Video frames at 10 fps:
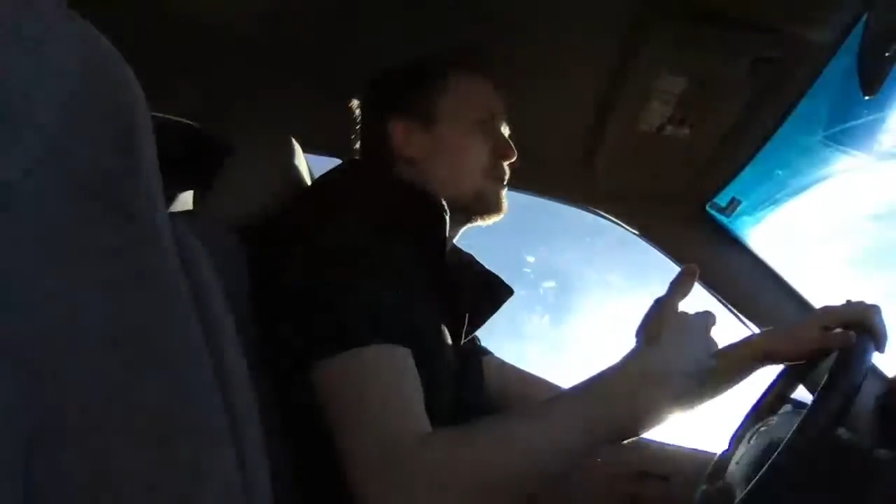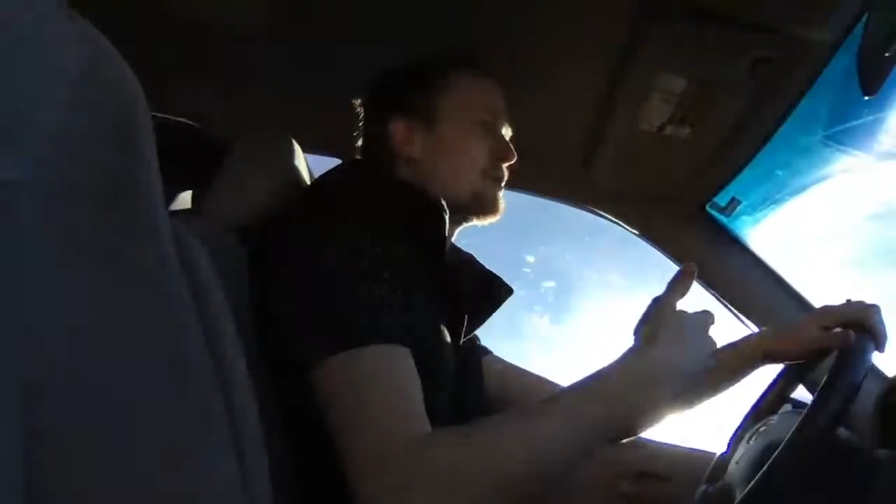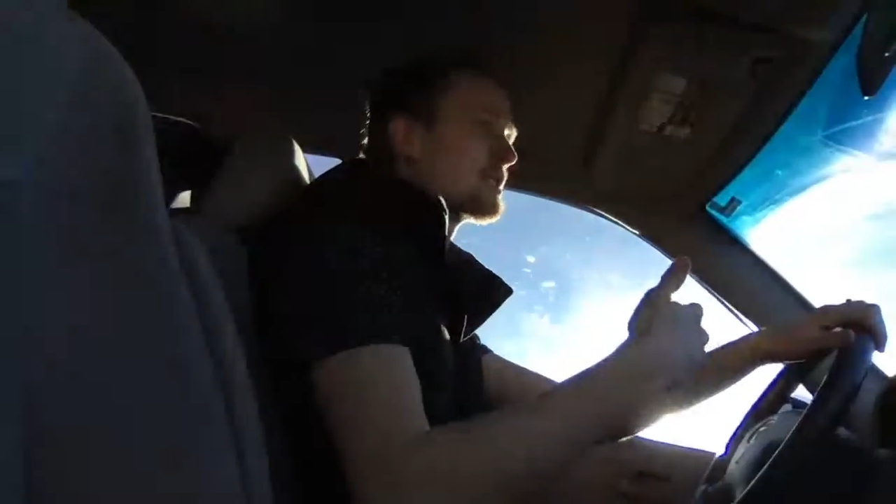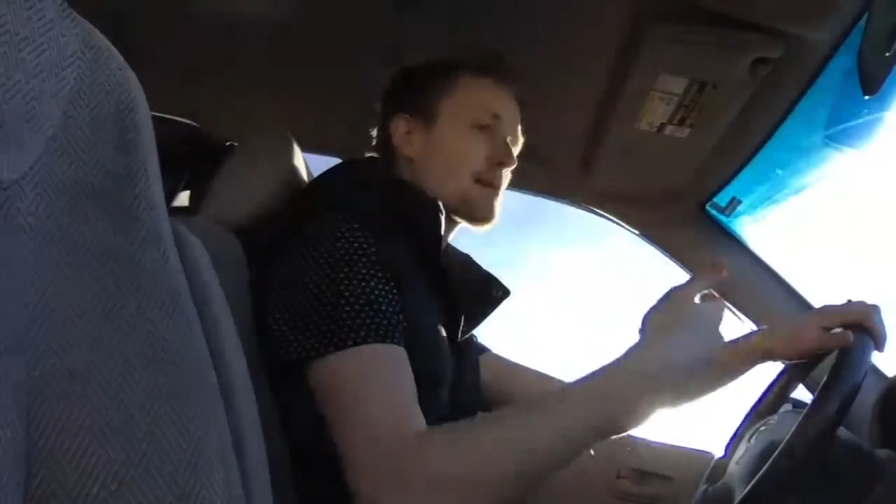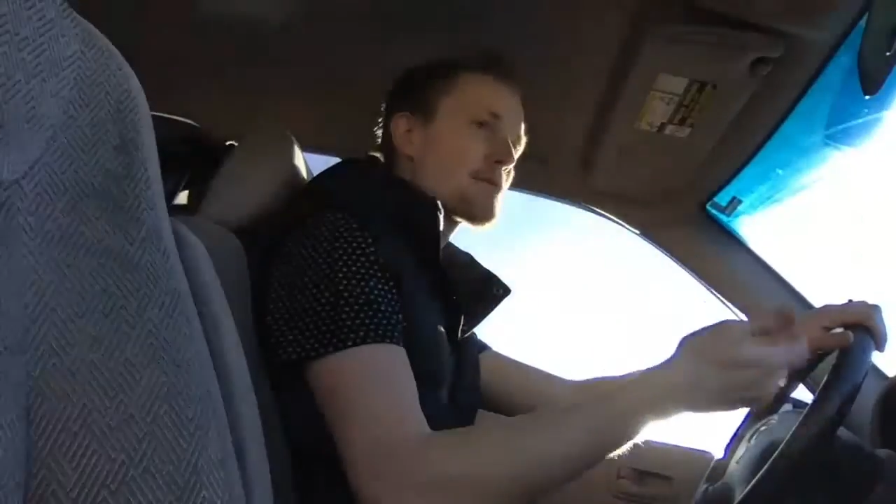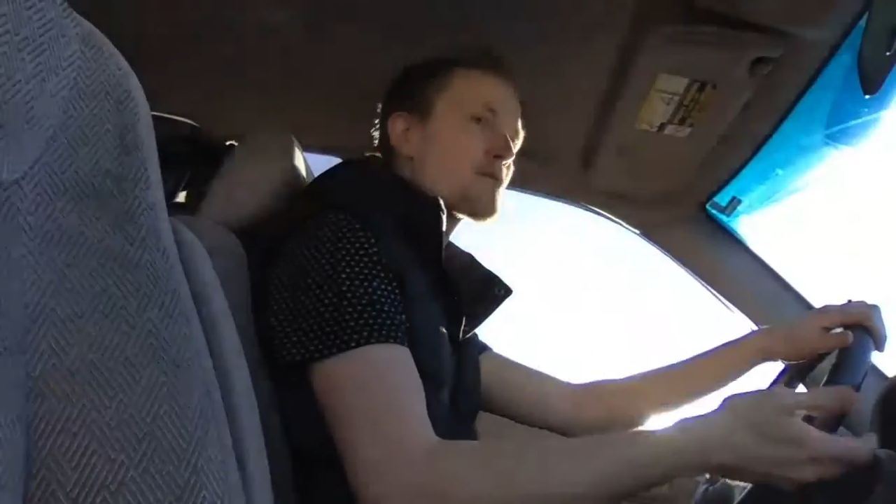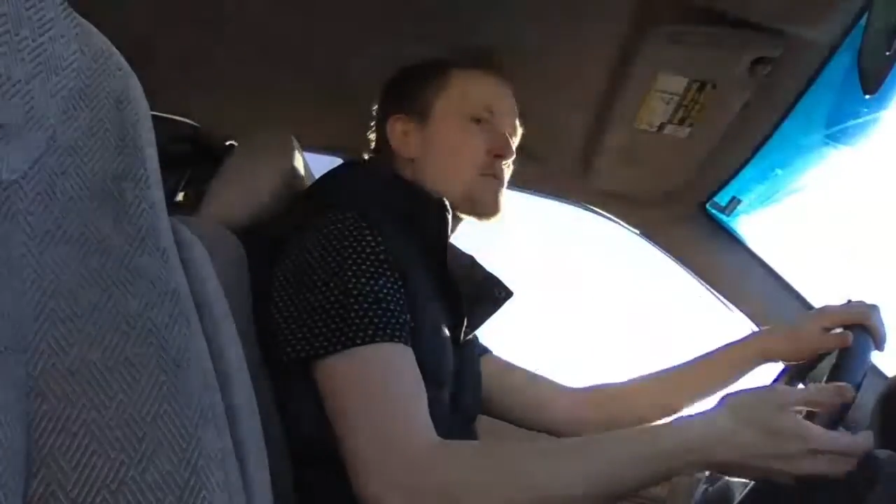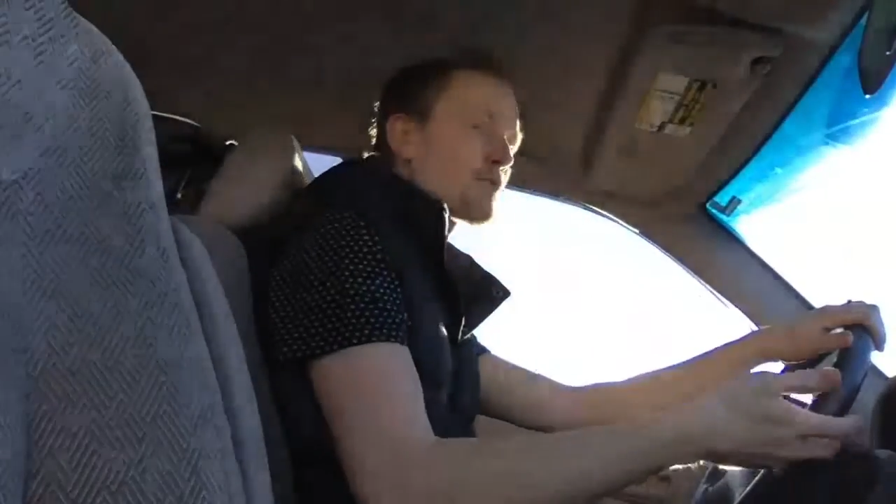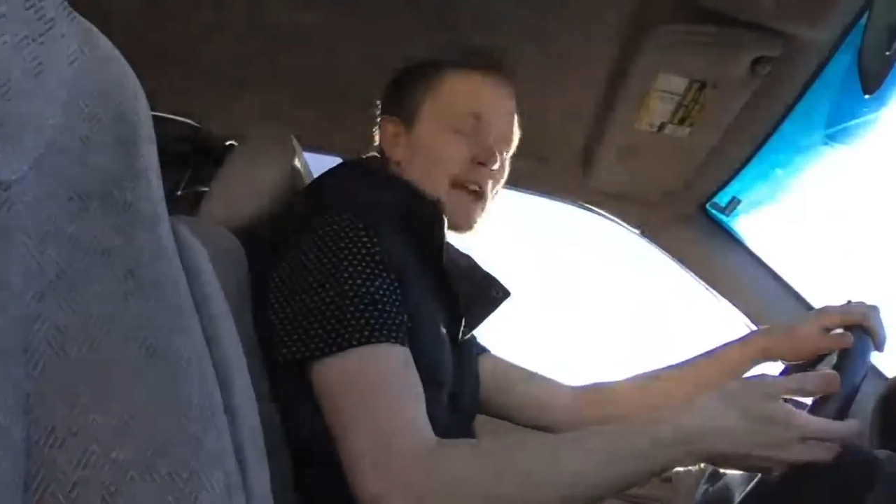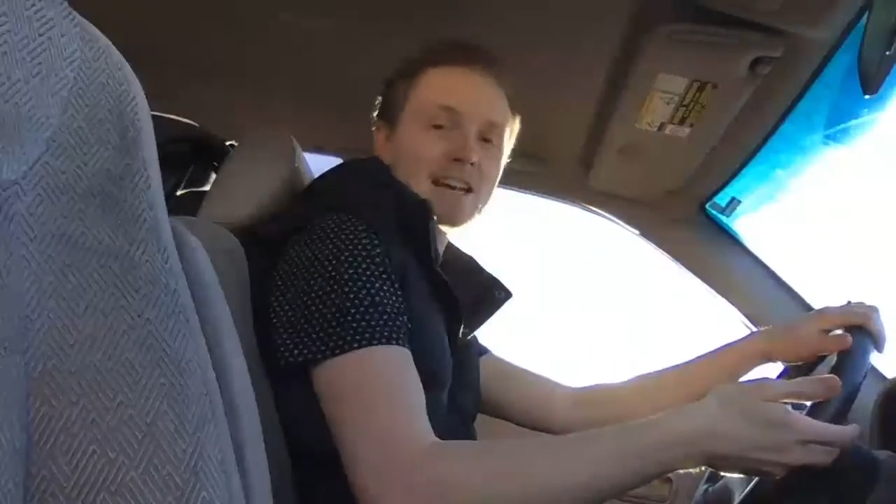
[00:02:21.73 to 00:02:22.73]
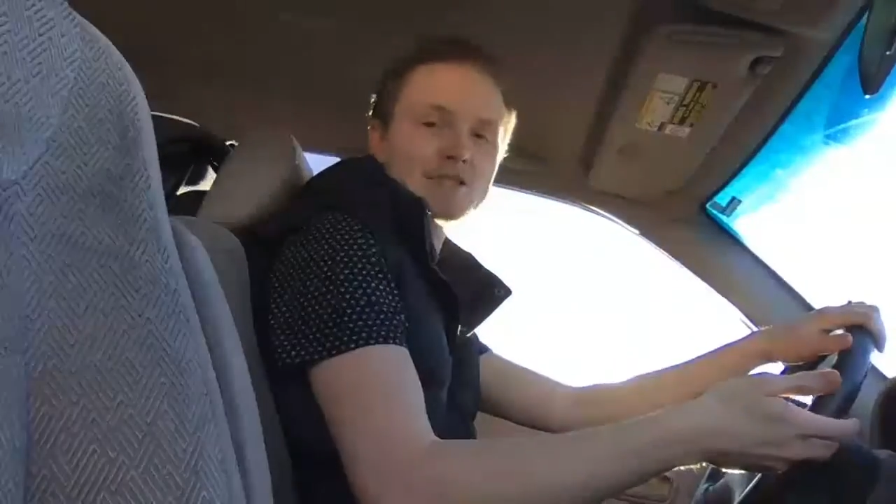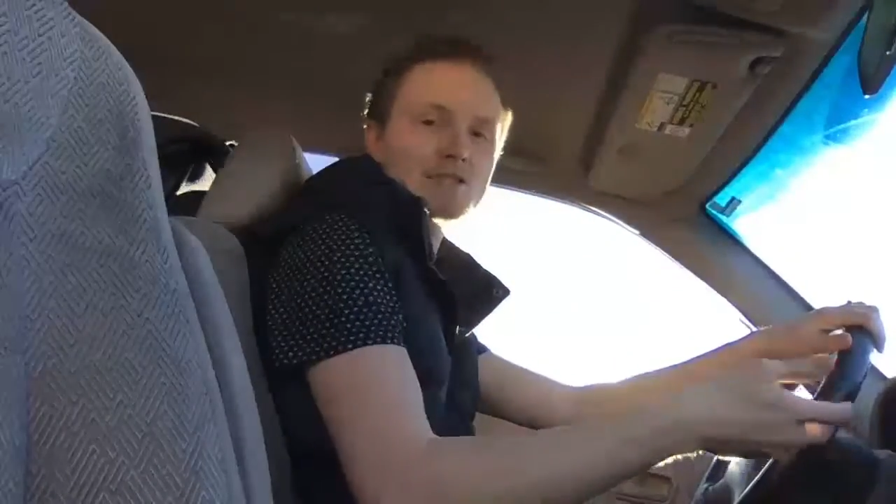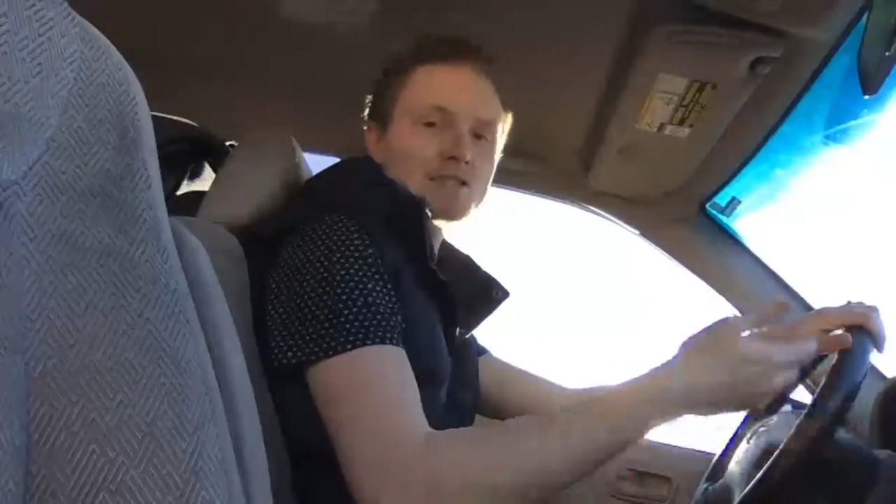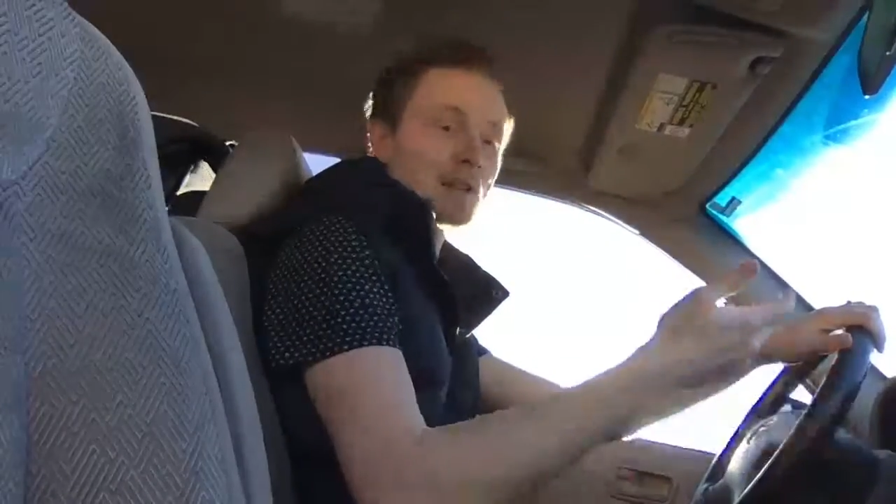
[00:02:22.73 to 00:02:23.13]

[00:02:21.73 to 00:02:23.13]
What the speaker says: mood. Some of them are faster,